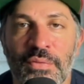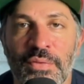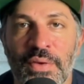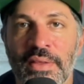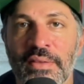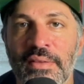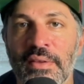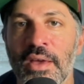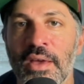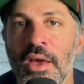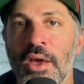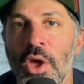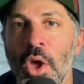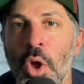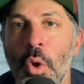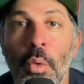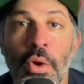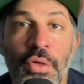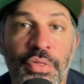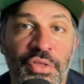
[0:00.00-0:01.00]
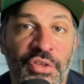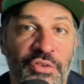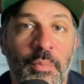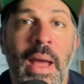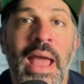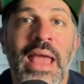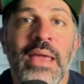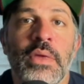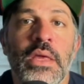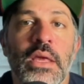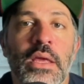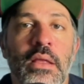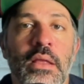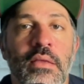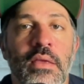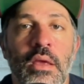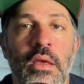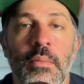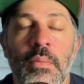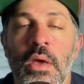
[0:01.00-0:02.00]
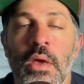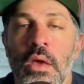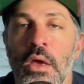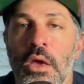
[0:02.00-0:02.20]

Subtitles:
fit with this Miami Heat team.